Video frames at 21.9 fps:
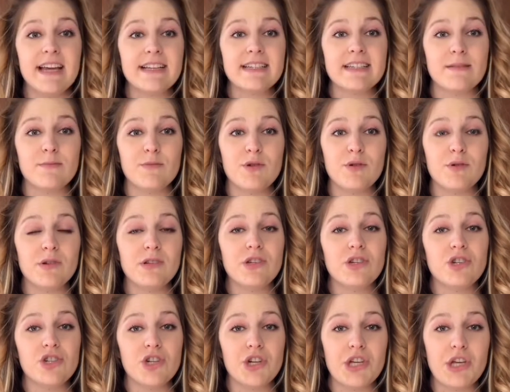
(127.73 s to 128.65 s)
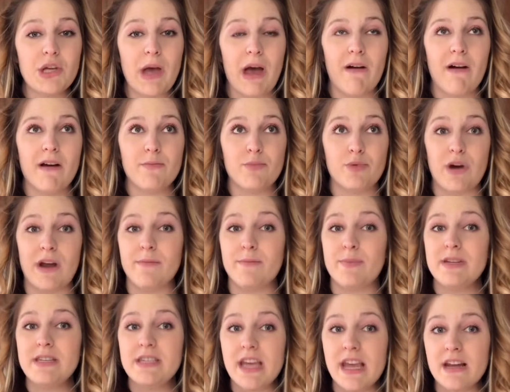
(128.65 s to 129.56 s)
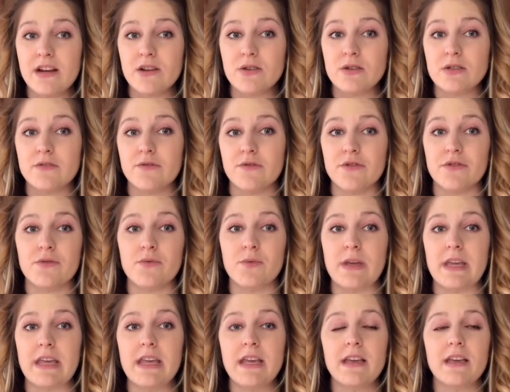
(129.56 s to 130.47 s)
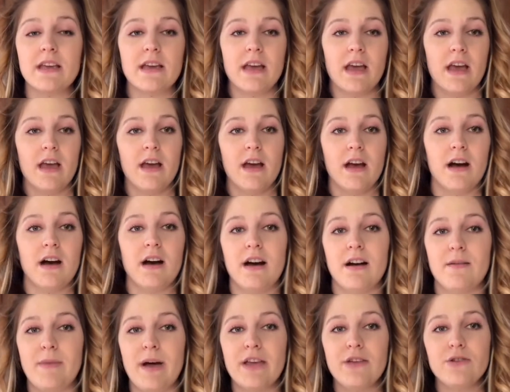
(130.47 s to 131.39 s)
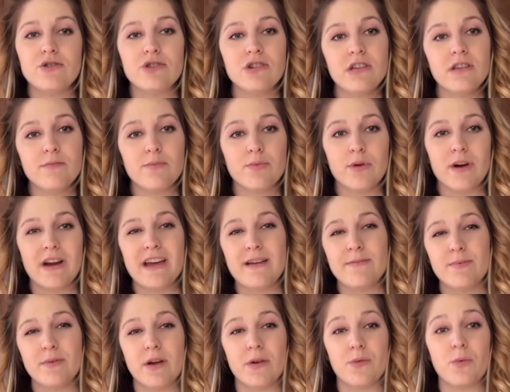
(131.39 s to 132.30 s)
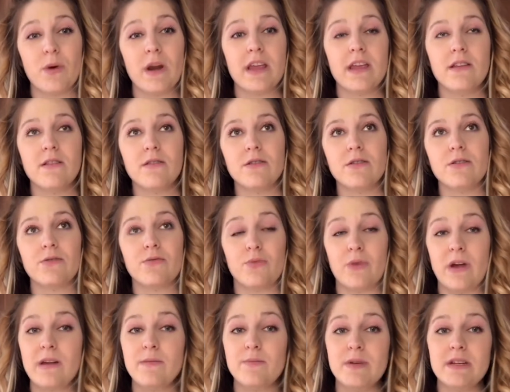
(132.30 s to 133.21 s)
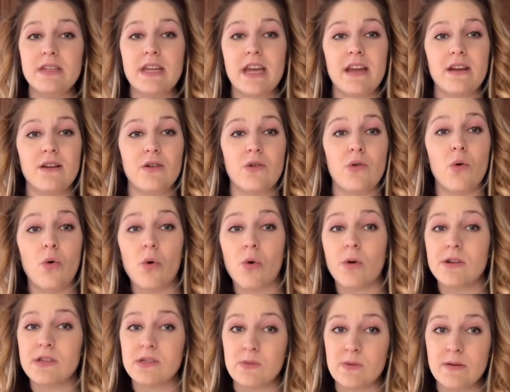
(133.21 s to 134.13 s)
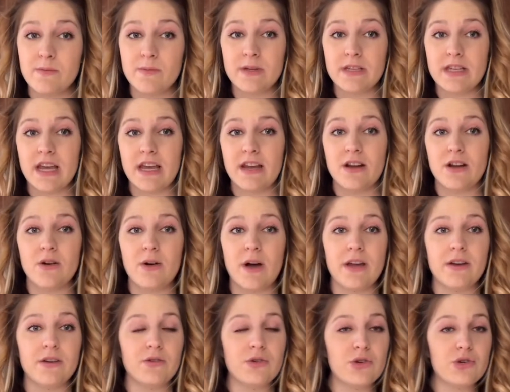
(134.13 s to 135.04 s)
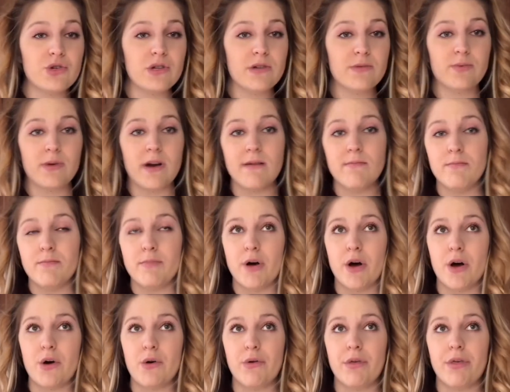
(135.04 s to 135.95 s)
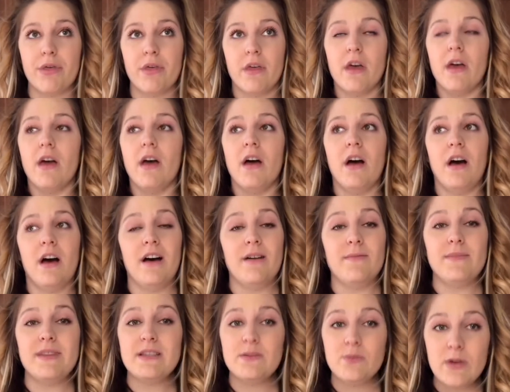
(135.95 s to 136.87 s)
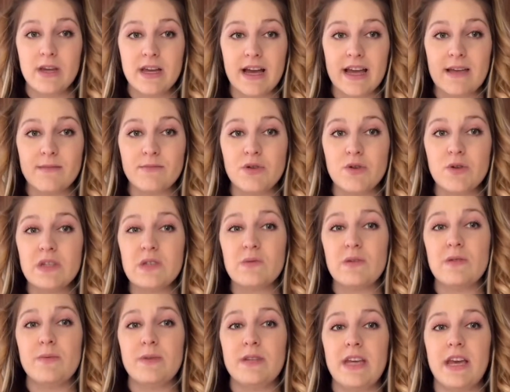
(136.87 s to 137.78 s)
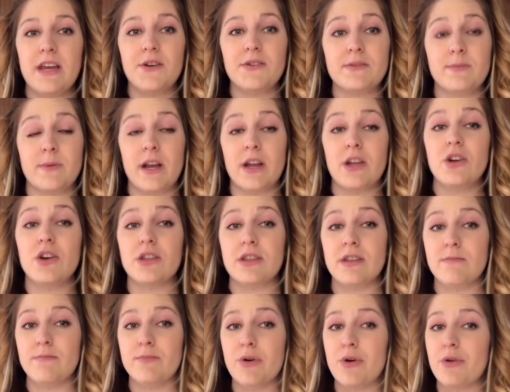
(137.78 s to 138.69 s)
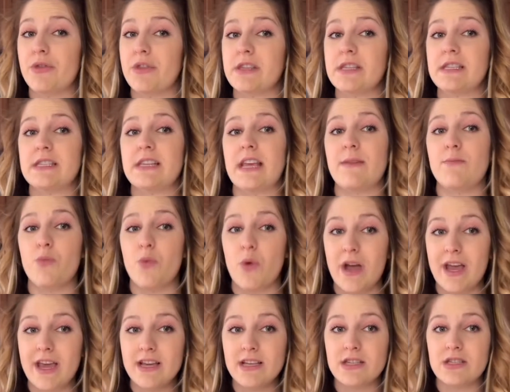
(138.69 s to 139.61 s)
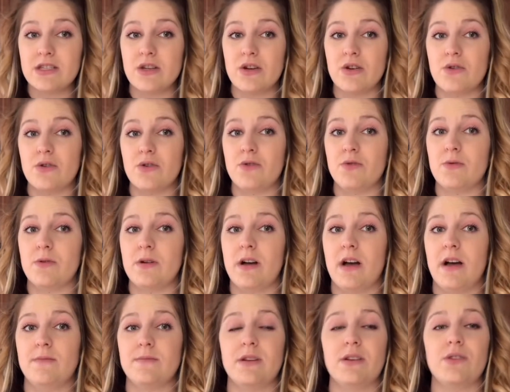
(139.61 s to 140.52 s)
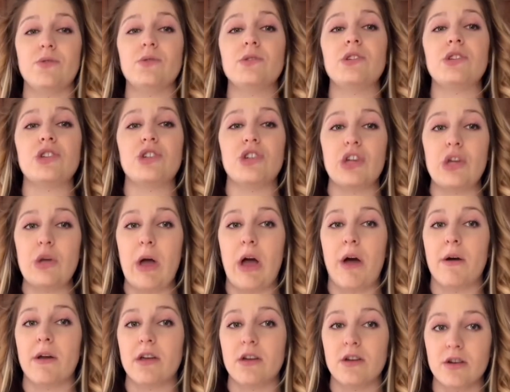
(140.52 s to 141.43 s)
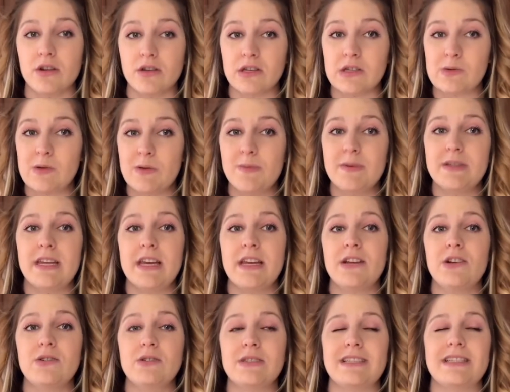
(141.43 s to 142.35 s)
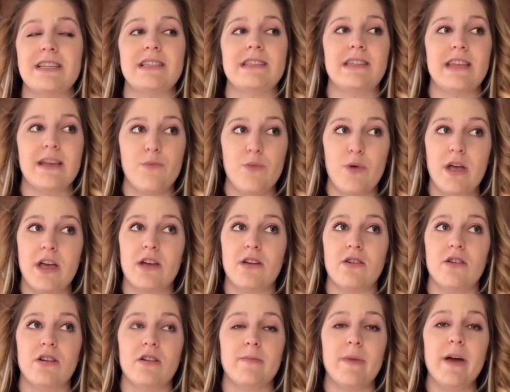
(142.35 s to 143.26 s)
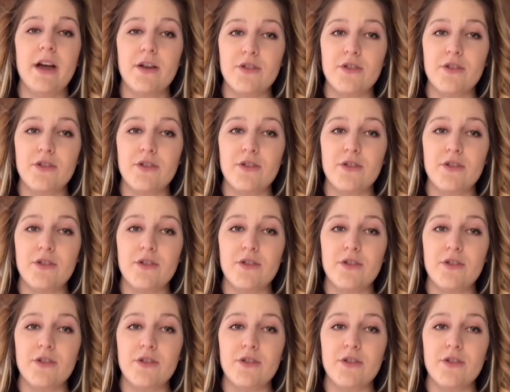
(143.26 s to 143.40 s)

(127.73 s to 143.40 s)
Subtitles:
I'm going to show you how I prep potatoes for the week. I usually prep a regular red potato or a sweet potato. I don't usually prep both. This week I am doing sweet potatoes, but I cook them both the same way. So I'm going to show you how I cook the sweet potatoes. It's the same way I cook my other